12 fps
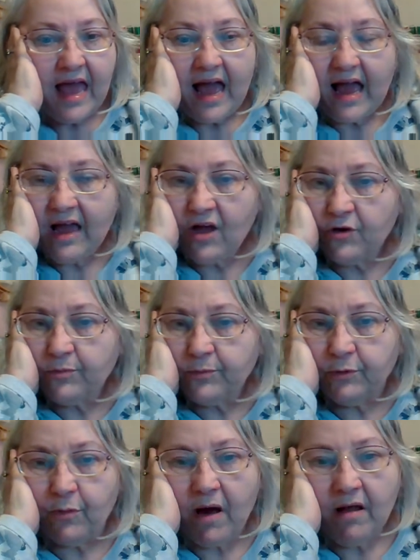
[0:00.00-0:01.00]
I hope
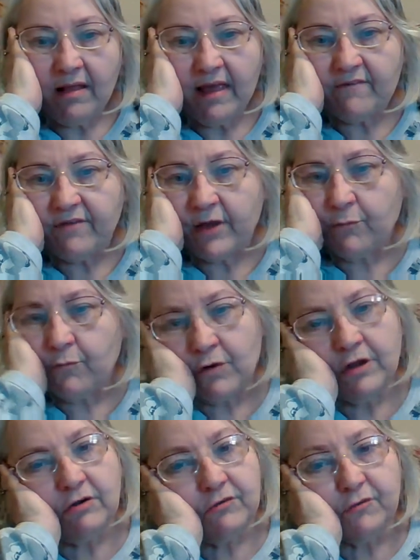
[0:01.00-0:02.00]
you all have a
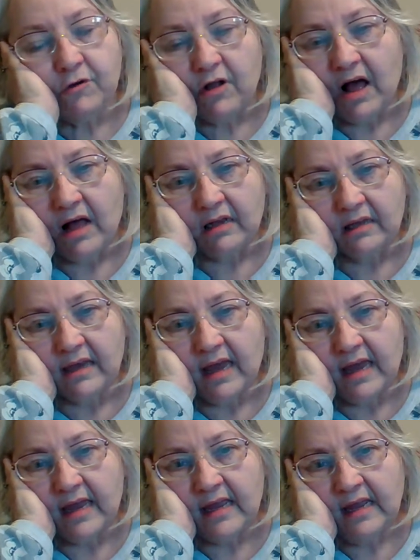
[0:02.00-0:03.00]
wonderful
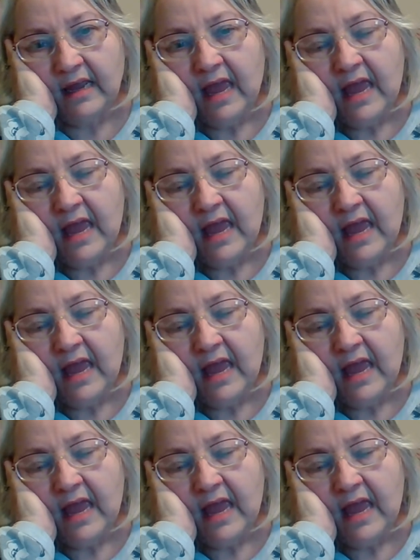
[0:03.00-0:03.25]
holiday.